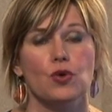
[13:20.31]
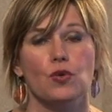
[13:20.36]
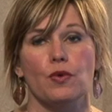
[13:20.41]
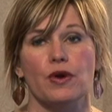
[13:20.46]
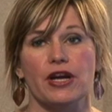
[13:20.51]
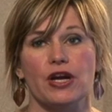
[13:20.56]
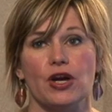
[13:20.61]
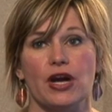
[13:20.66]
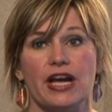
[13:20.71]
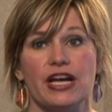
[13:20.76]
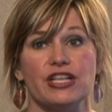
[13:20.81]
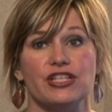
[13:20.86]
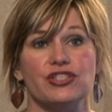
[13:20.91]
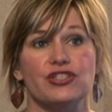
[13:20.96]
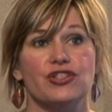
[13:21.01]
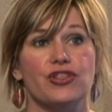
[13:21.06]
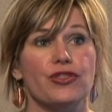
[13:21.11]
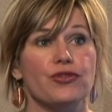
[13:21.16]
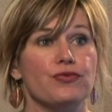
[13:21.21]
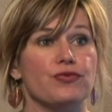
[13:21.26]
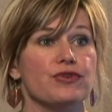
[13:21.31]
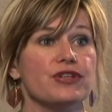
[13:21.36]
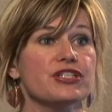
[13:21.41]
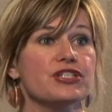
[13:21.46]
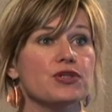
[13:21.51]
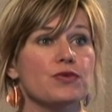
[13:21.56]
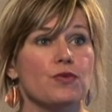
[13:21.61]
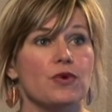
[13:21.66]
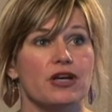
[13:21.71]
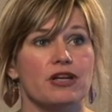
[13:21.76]
whereas
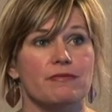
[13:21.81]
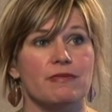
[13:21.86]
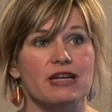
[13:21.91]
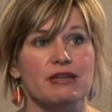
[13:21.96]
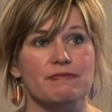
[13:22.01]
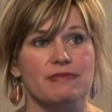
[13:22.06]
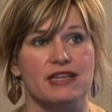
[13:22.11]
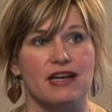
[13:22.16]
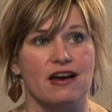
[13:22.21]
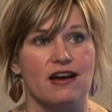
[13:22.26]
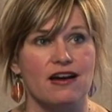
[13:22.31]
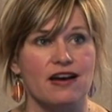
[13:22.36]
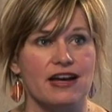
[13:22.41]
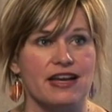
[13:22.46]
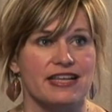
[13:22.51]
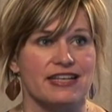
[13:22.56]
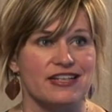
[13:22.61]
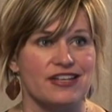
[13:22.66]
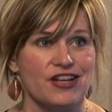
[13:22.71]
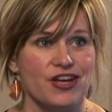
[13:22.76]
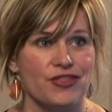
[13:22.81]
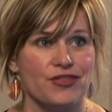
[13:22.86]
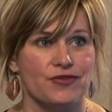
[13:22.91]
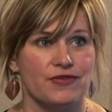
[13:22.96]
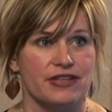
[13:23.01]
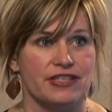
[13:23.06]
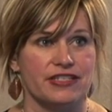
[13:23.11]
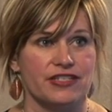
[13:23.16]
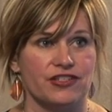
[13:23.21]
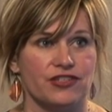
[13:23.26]
3-to-1 might be high in another
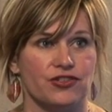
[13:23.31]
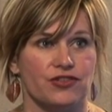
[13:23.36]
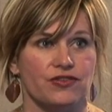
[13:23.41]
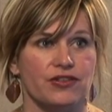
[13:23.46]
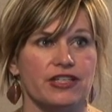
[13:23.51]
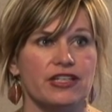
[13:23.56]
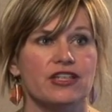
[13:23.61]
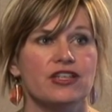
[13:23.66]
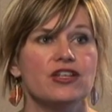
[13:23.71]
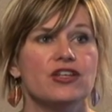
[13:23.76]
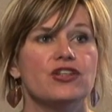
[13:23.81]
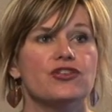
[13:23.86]
industry.